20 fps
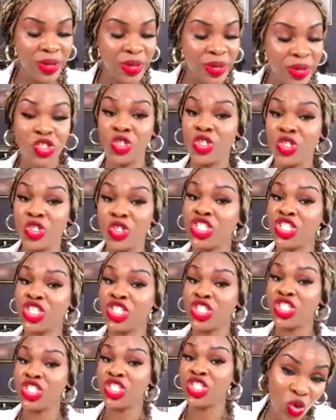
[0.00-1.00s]
Make sure you
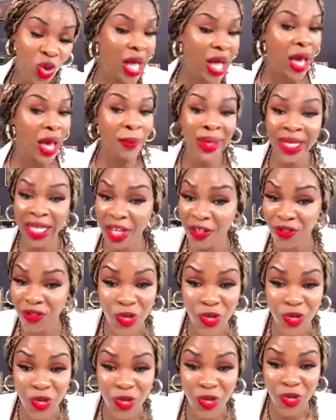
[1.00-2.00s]
share this video. Comment
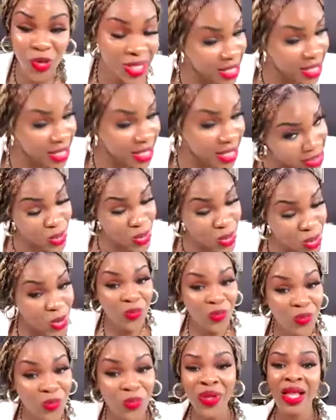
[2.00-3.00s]
if you need
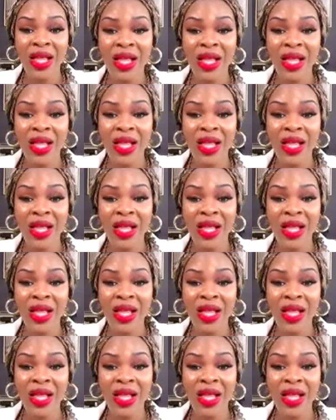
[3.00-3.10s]
to.